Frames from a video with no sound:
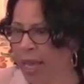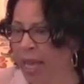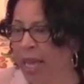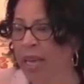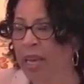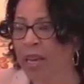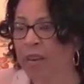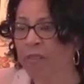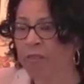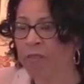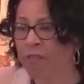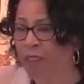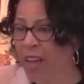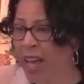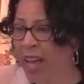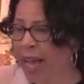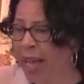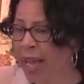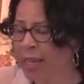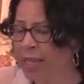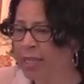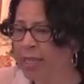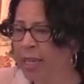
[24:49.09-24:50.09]
And in
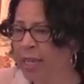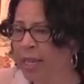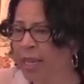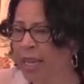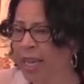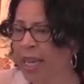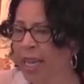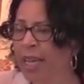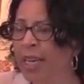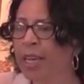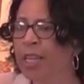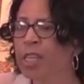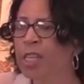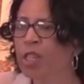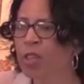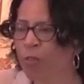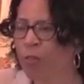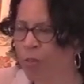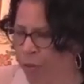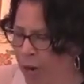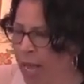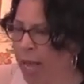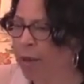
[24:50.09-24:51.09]
fact, it is
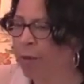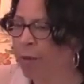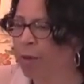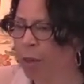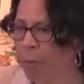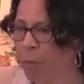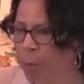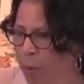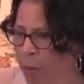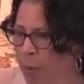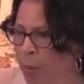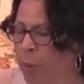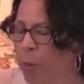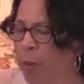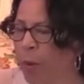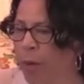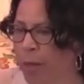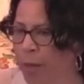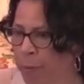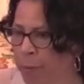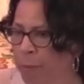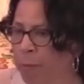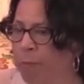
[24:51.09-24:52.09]
frowned upon.